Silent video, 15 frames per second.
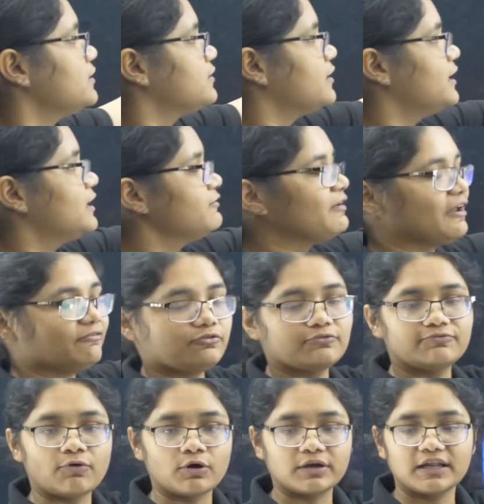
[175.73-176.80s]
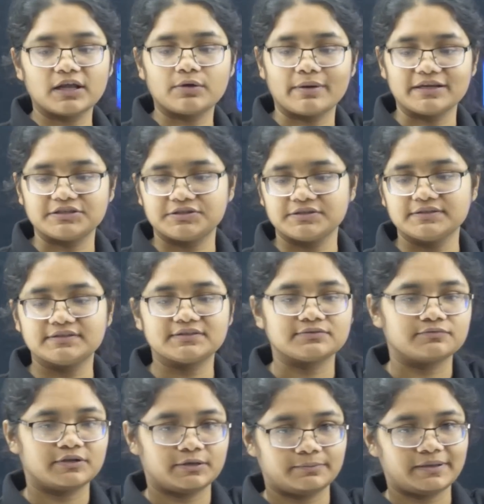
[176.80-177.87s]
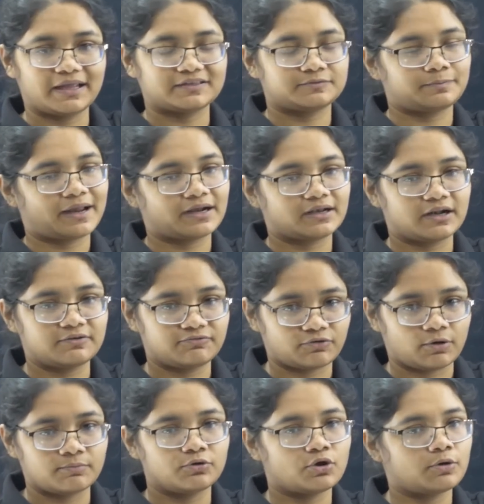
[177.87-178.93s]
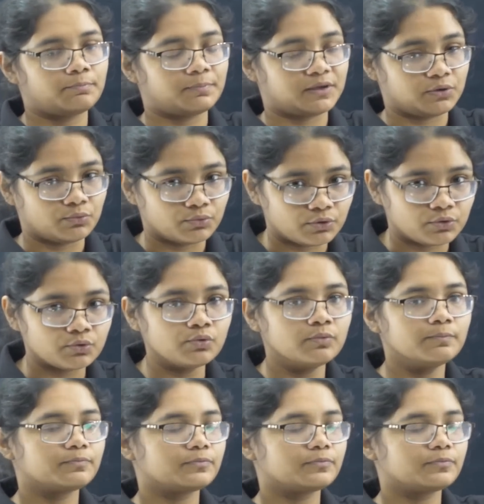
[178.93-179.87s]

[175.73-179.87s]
35 to 40 questions will be expected from your PU2.